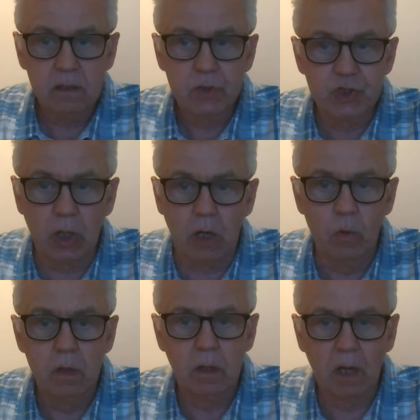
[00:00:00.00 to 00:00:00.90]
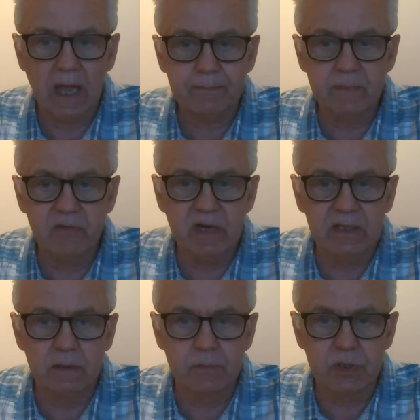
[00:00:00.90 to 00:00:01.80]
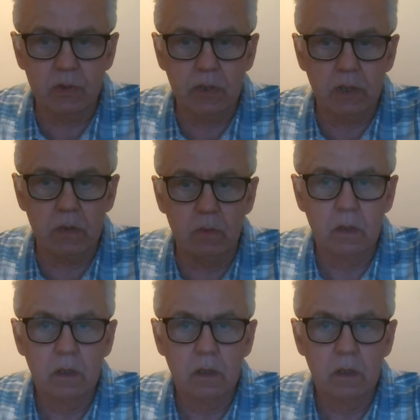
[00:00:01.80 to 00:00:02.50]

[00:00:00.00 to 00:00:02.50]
So, let me read them to you.